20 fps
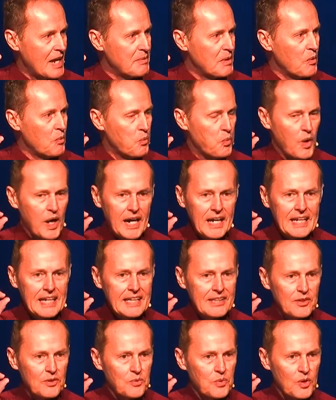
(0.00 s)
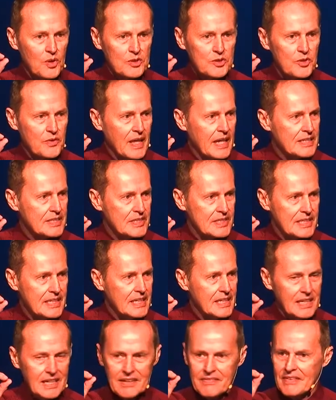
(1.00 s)
I mean, what in the world do they
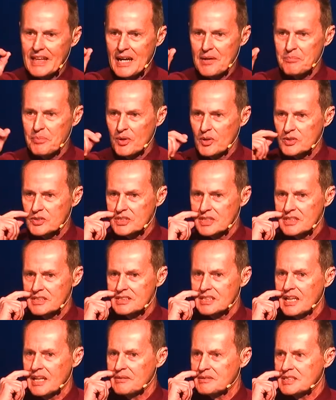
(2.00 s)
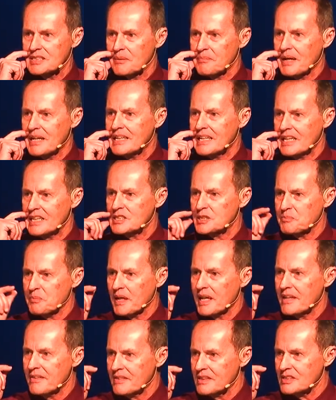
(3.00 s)
see in that person? Somebody
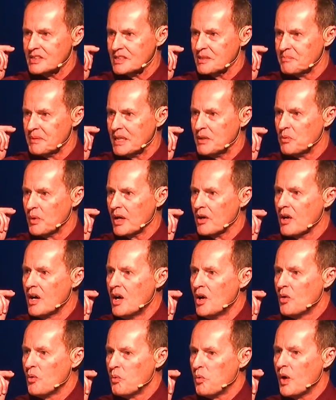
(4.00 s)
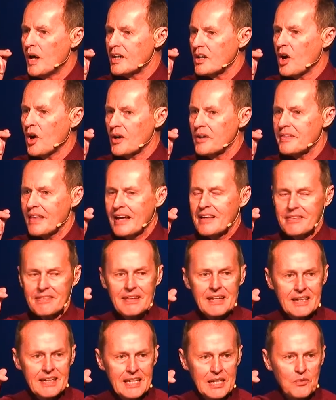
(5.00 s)
explain this to me. What are they
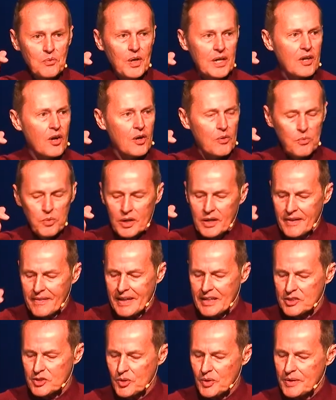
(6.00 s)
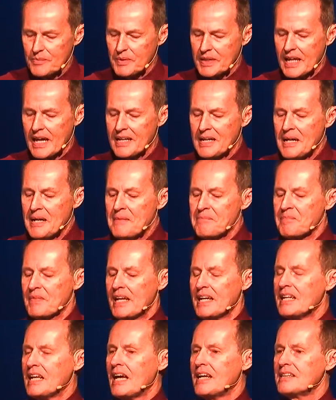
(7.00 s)
thinking? What are they doing with that?
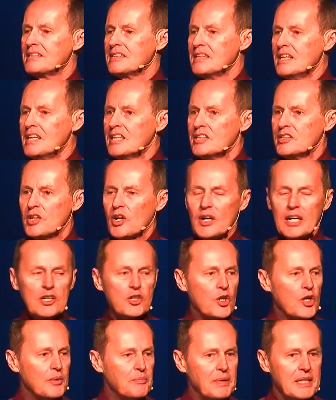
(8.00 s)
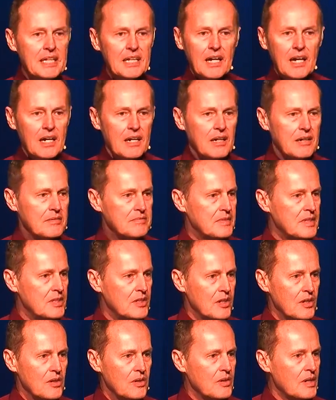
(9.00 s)
And it could be
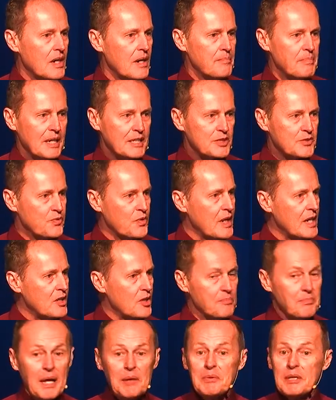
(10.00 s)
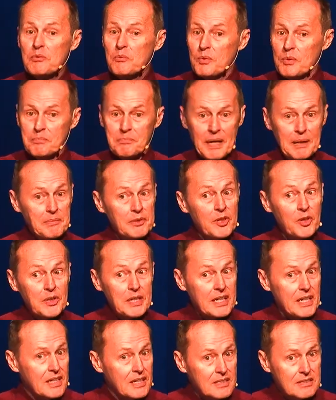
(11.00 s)
a best friend, or maybe your
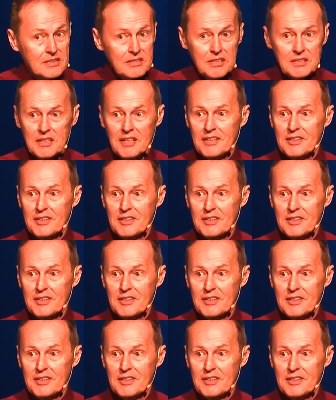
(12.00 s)
kids.